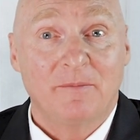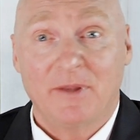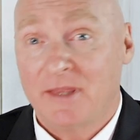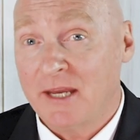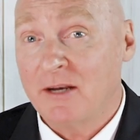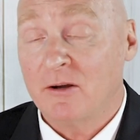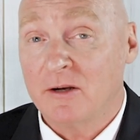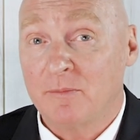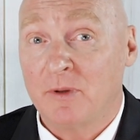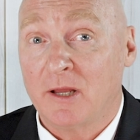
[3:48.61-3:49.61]
but they
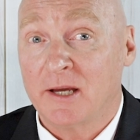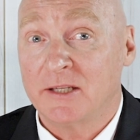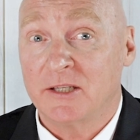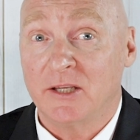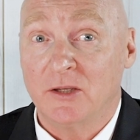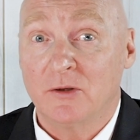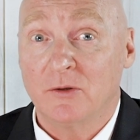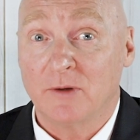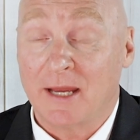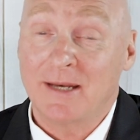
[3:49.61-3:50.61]
don't apply to you
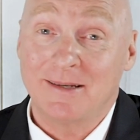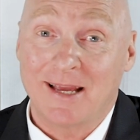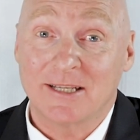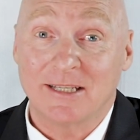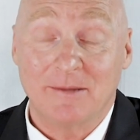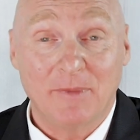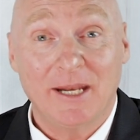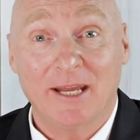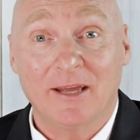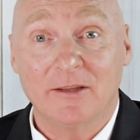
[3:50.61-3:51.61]
and actually
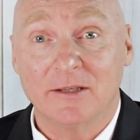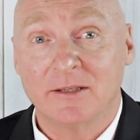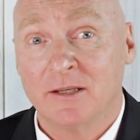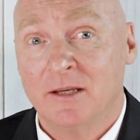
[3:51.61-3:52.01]
many others.